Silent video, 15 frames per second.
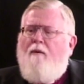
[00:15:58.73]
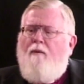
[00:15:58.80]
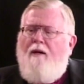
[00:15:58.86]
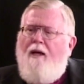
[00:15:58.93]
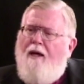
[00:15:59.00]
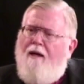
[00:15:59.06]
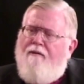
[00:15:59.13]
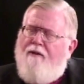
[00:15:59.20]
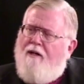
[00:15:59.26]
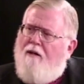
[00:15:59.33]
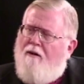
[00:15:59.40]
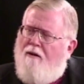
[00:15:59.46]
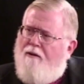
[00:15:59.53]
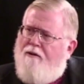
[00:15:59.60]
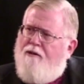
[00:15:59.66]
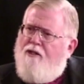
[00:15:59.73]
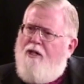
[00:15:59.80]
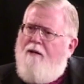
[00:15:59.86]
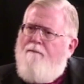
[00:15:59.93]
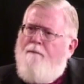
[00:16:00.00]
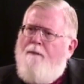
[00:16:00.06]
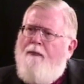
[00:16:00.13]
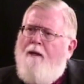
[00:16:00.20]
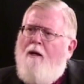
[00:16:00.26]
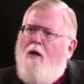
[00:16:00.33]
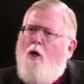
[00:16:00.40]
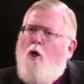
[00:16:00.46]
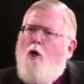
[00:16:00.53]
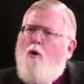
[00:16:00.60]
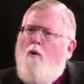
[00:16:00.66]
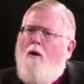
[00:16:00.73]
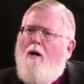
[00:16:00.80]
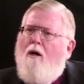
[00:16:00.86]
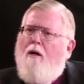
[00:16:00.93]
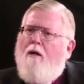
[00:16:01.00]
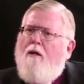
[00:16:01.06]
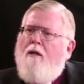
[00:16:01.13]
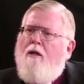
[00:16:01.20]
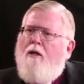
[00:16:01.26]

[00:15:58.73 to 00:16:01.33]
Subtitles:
a clergy who are